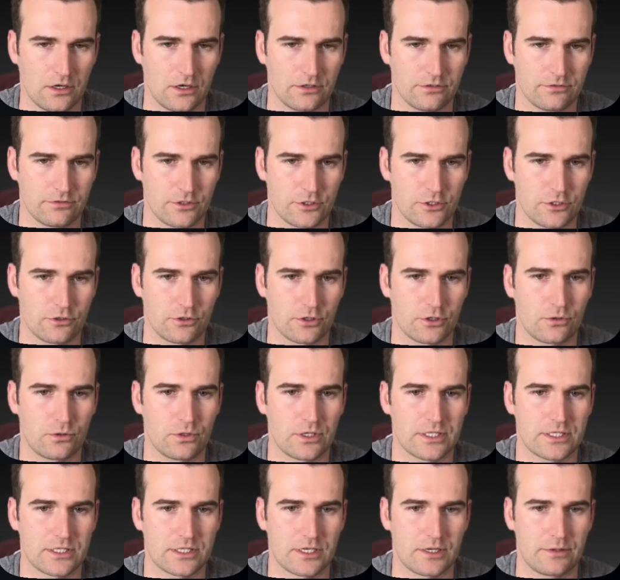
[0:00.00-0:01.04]
our first
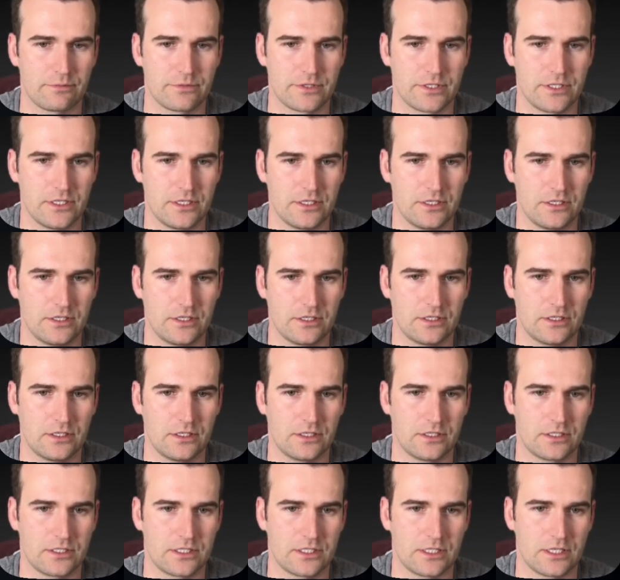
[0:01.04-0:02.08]
request comes in,
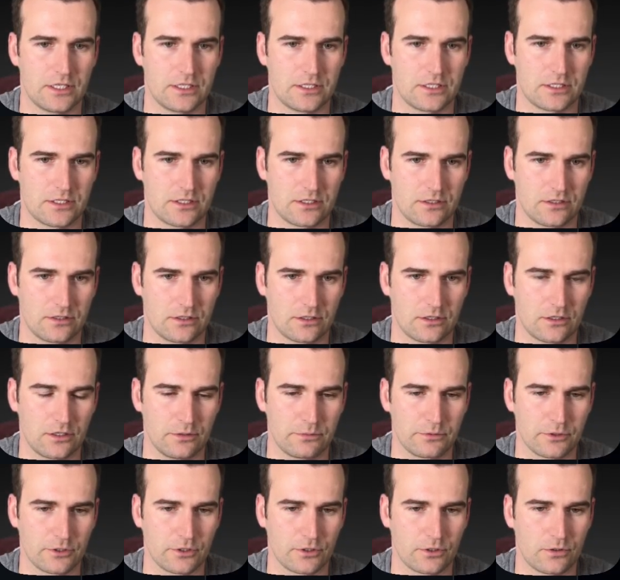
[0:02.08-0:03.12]
it sets the
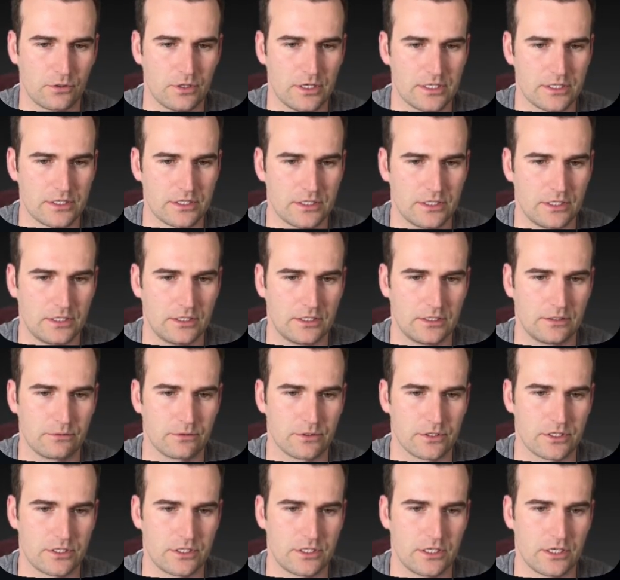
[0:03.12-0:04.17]
global request, and then
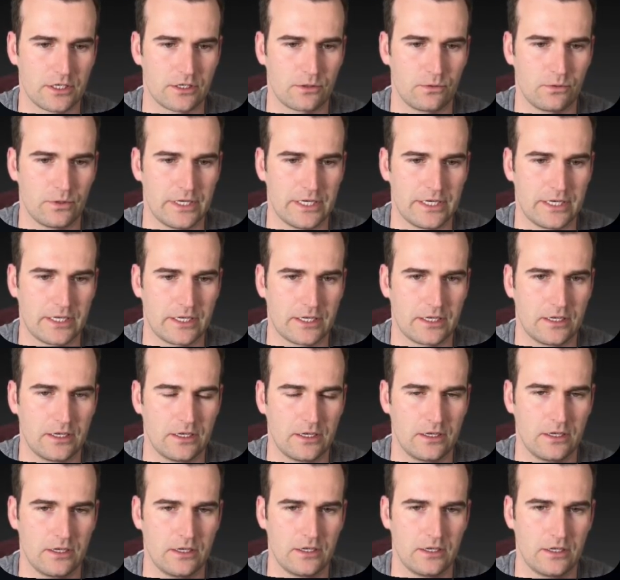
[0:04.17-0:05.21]
we're stuck waiting.
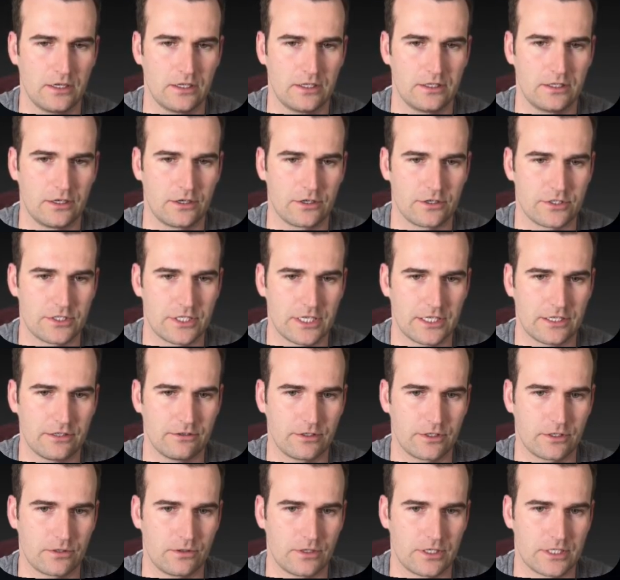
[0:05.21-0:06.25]
Our second
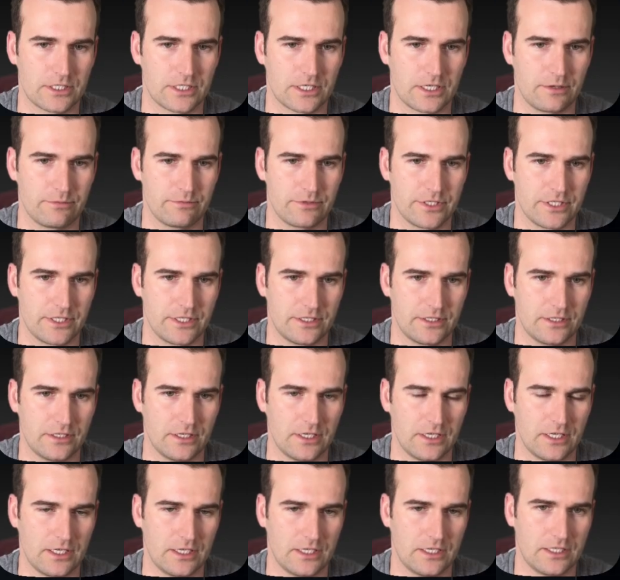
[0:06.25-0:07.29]
request comes in,
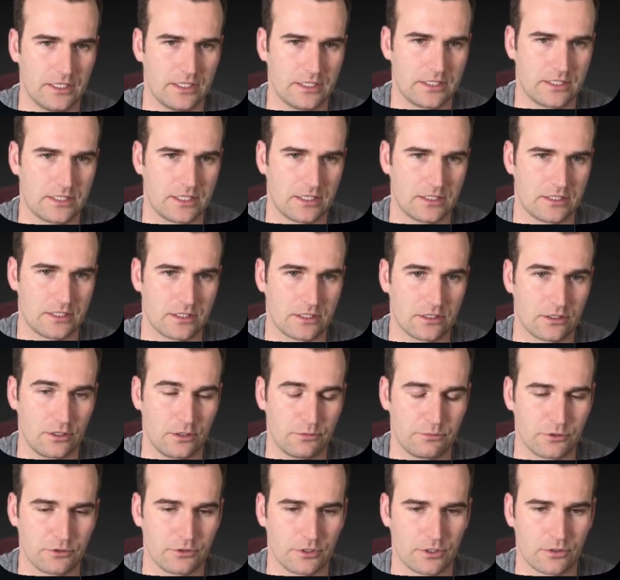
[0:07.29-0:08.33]
it sets the
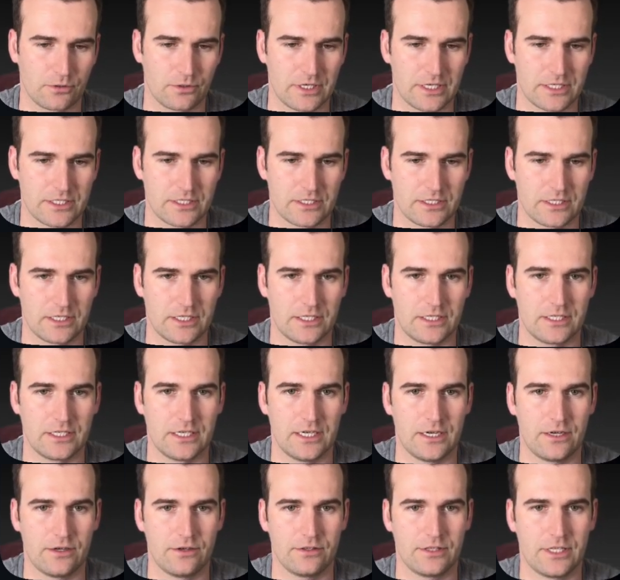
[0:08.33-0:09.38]
global request, and
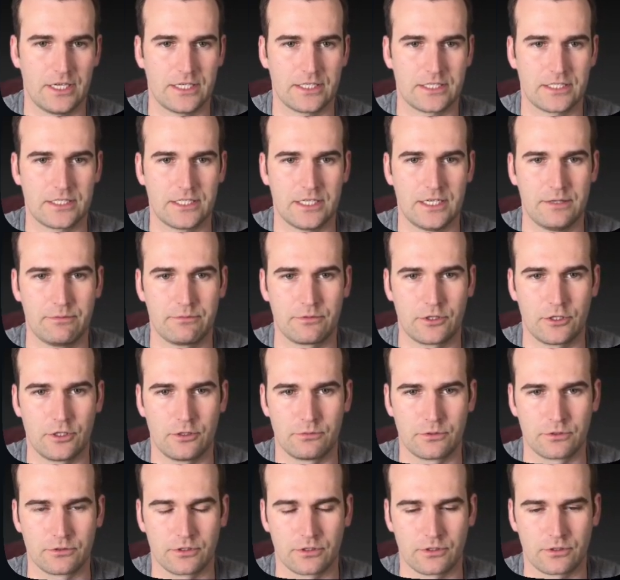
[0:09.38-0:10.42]
now that same
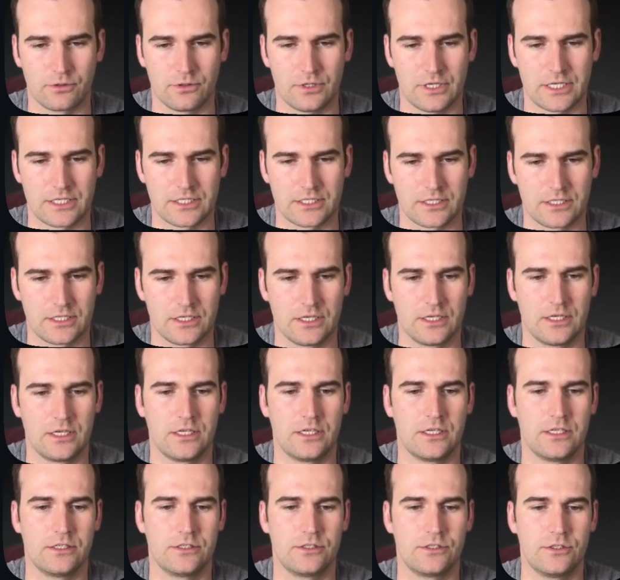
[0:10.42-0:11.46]
global request
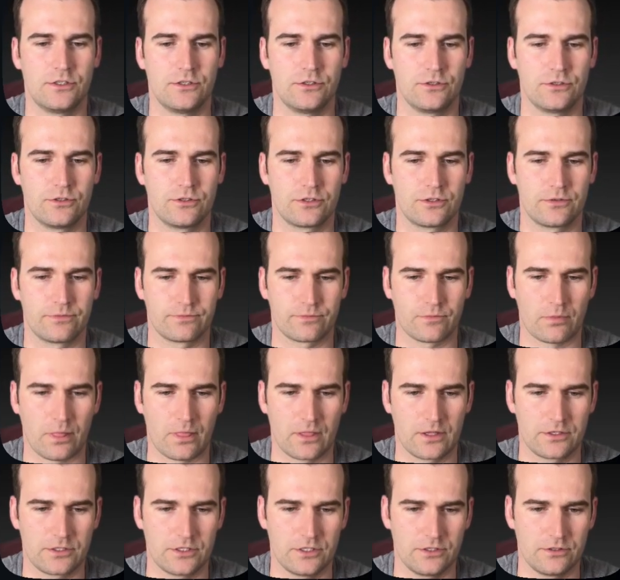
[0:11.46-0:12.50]
is used
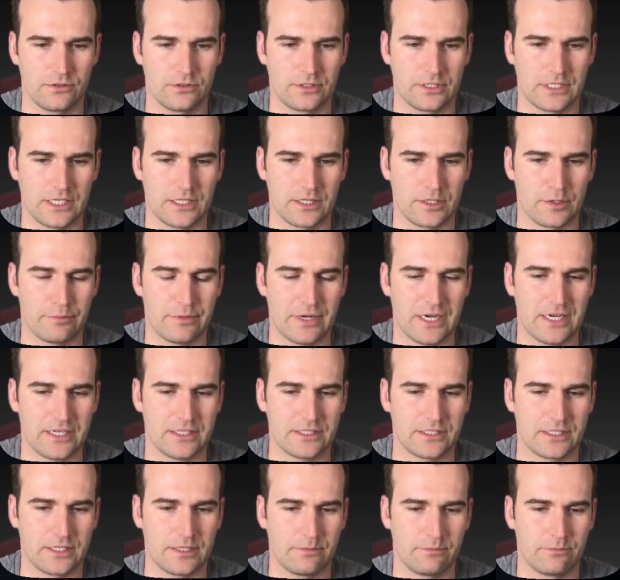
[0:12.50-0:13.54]
to get the
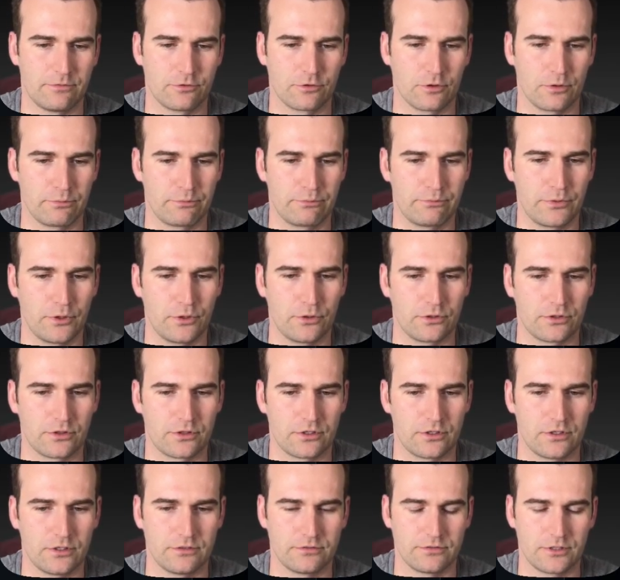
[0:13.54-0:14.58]
path name for both
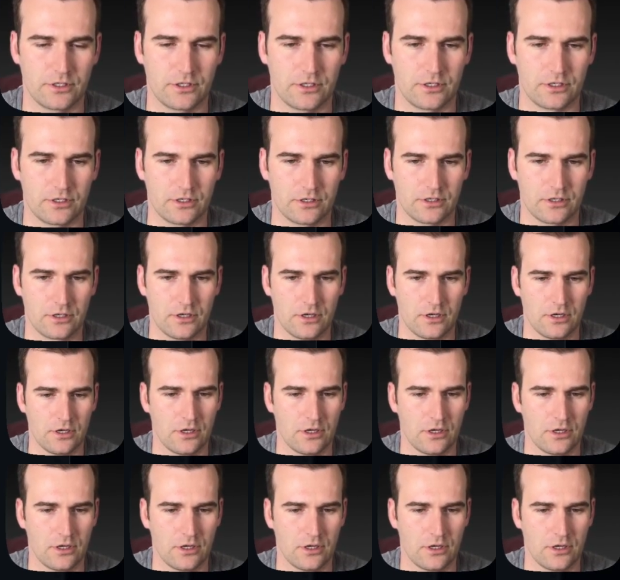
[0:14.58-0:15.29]
of our